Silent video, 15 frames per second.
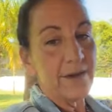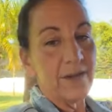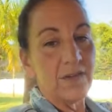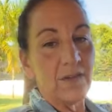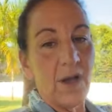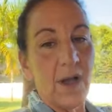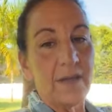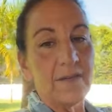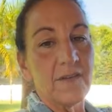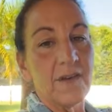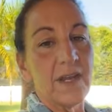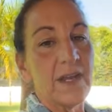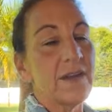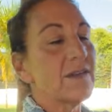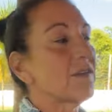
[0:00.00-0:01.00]
They're
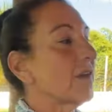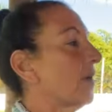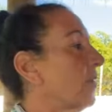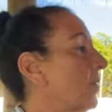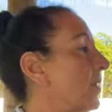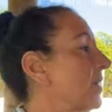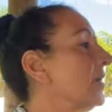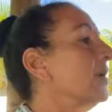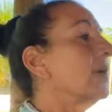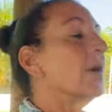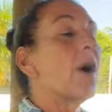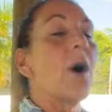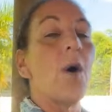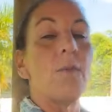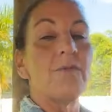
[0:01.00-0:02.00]
exhausted, so
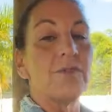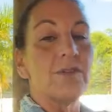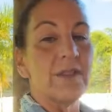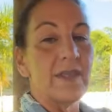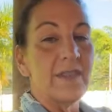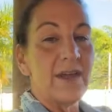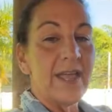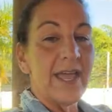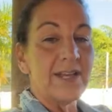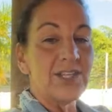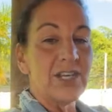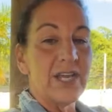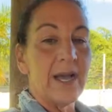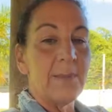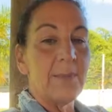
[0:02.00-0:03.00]
hopefully they're
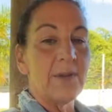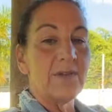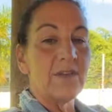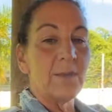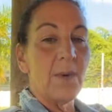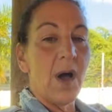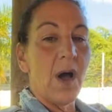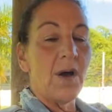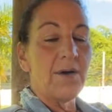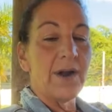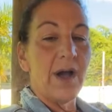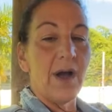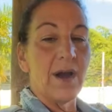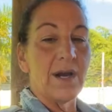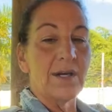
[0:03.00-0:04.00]
catching up on some
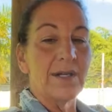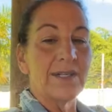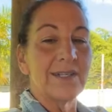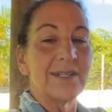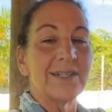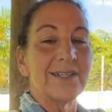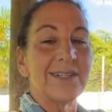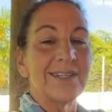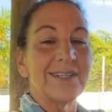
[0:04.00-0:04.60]
R&R.